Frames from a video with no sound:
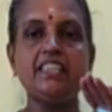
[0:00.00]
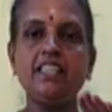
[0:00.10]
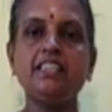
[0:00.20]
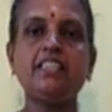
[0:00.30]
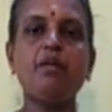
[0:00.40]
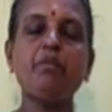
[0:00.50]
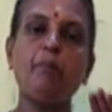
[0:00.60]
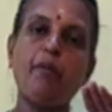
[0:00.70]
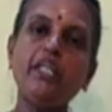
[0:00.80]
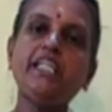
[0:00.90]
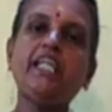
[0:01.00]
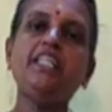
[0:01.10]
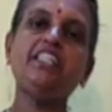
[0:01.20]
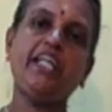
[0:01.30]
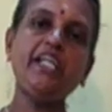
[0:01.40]
a system, a
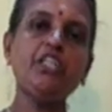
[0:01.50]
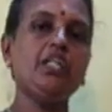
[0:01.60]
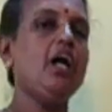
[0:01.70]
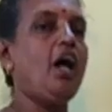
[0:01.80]
political change,